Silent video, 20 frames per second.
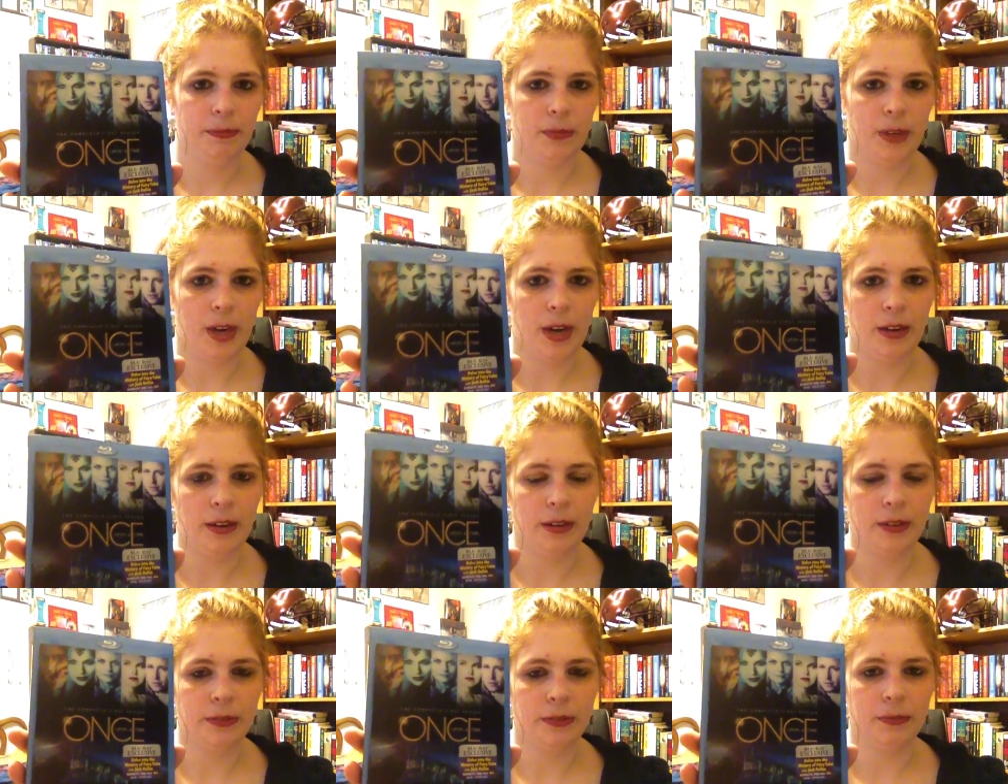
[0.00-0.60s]

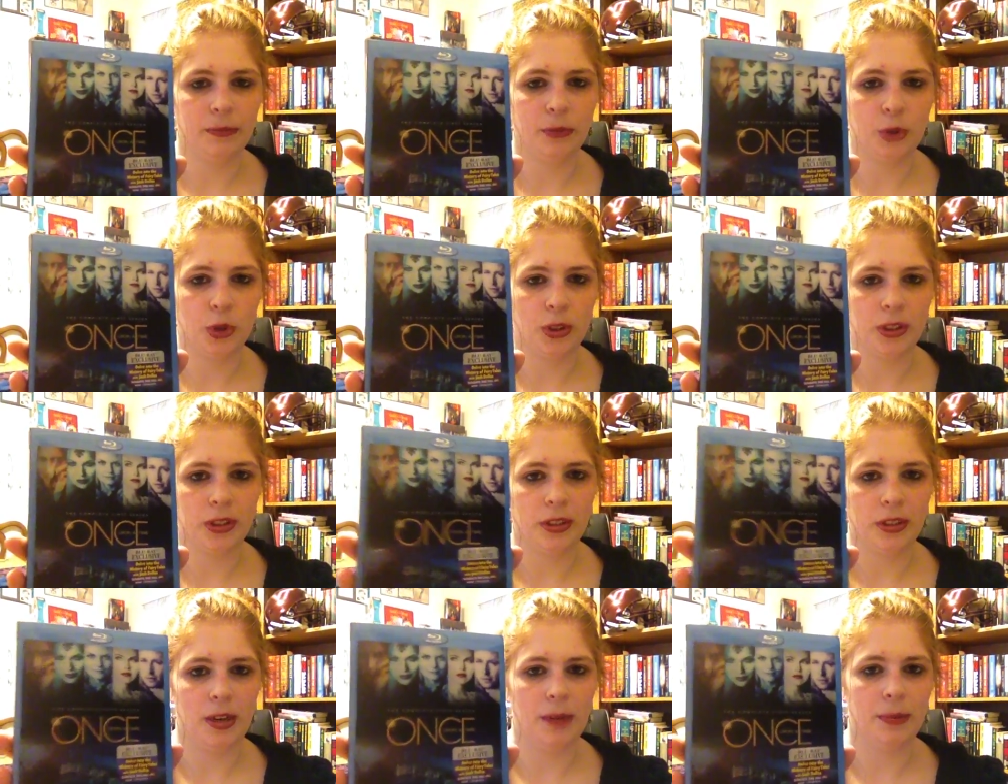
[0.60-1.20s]
kind of the
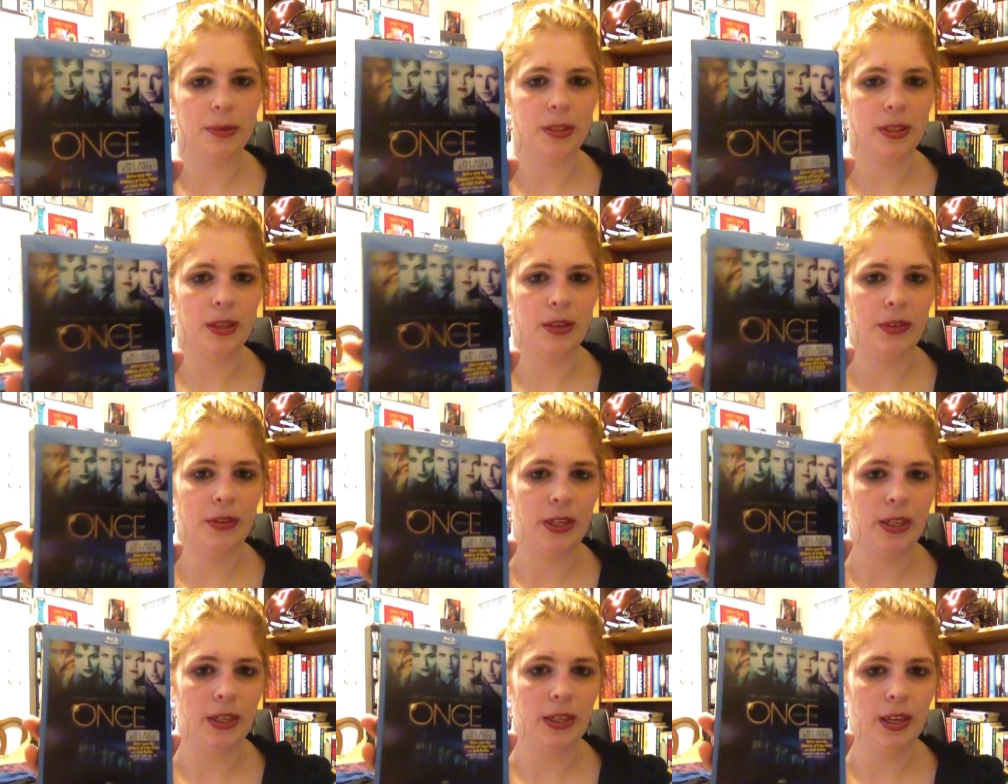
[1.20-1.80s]
short synopsis
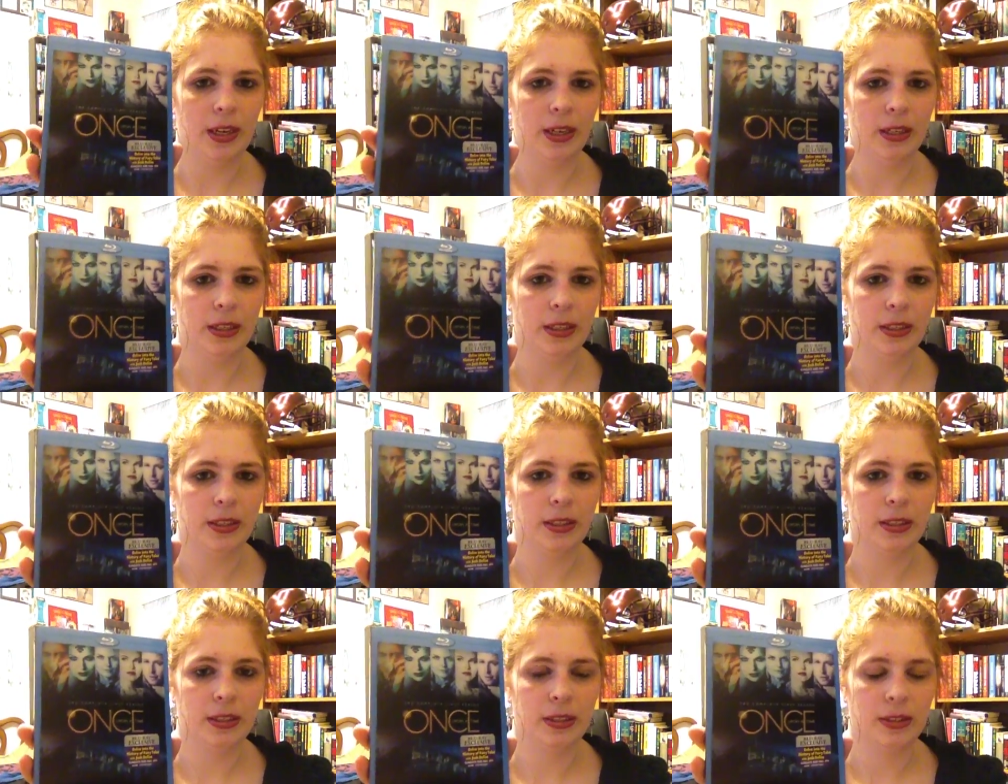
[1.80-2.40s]
of it, and
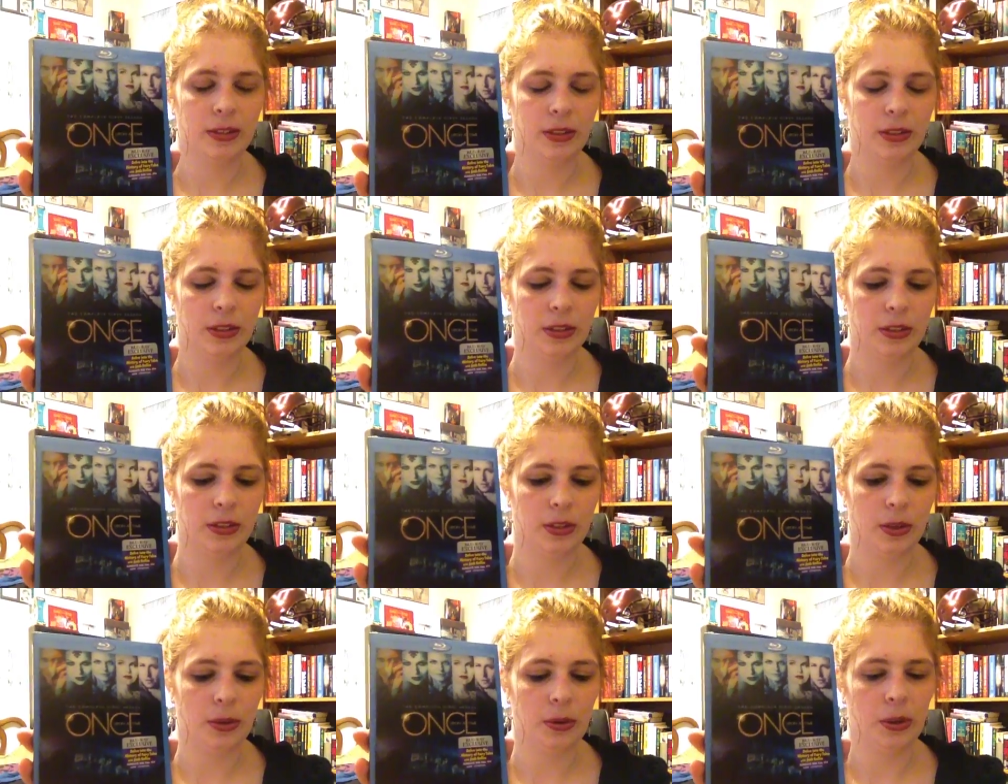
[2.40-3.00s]
it's
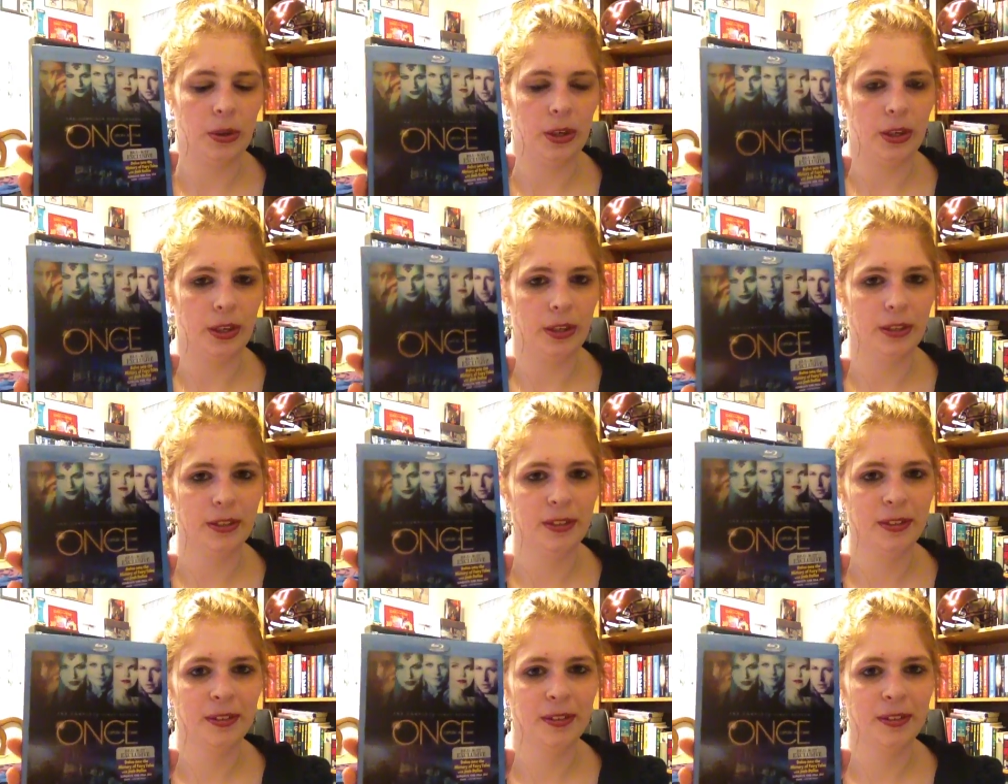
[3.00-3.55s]
just so good.